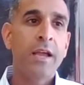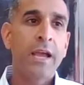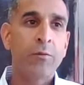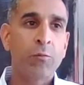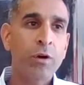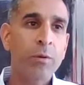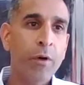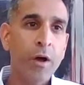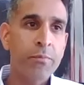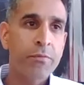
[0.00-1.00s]
And where
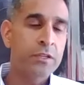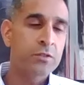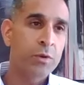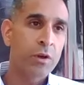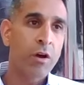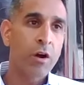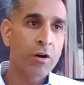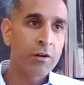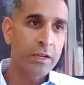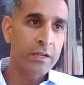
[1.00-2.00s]
Bob thinks we
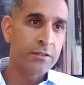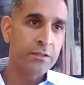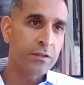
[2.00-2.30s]
are is,